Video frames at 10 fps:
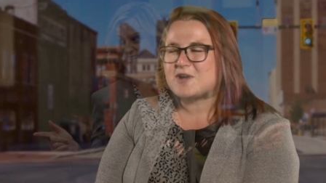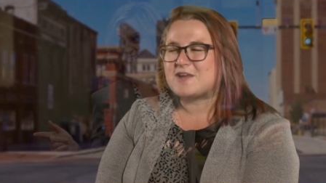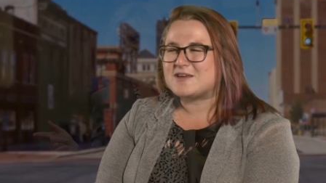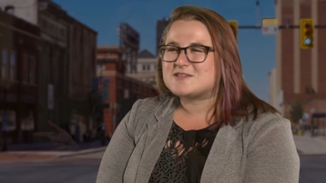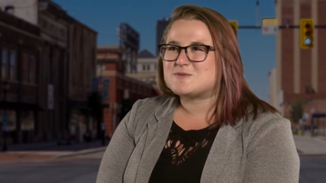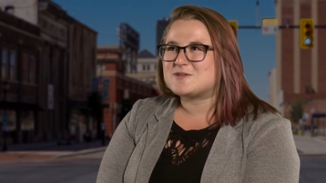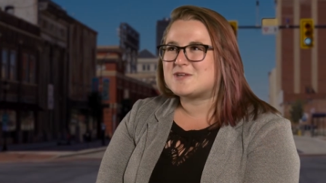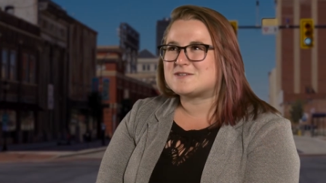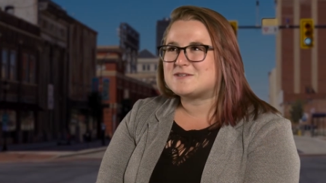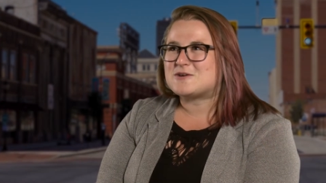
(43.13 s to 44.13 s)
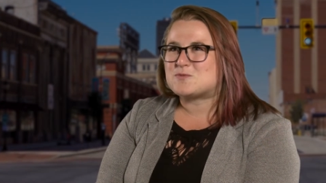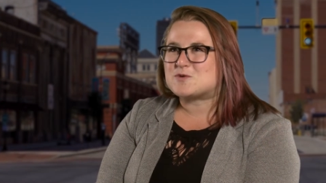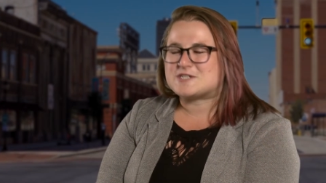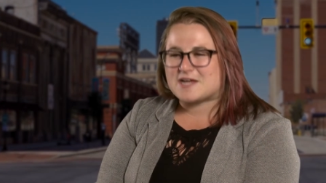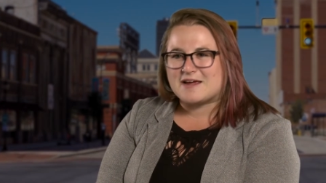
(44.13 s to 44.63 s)
I like to be Leslie Knope
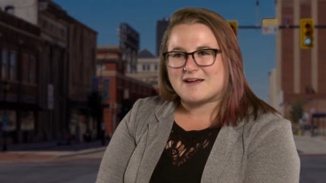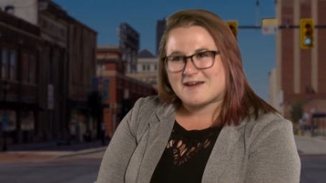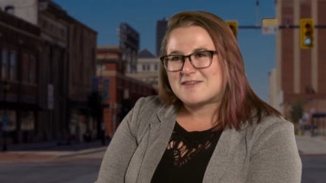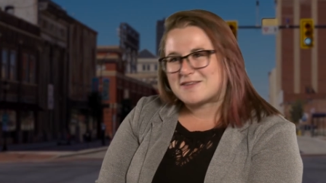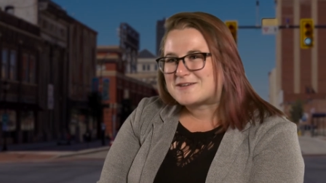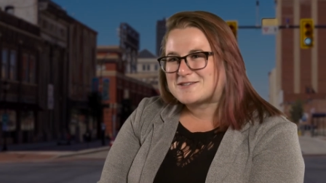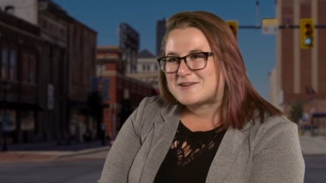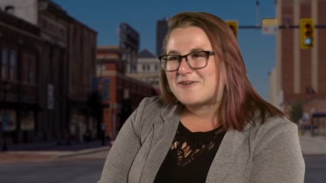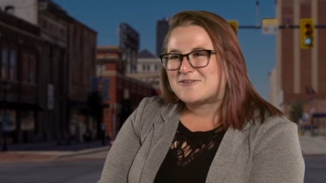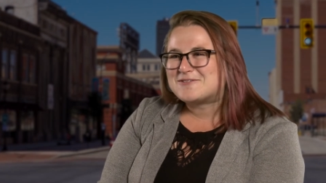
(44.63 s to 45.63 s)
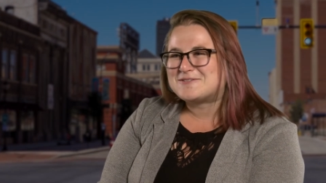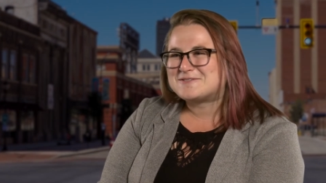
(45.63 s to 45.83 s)
one day? I think so.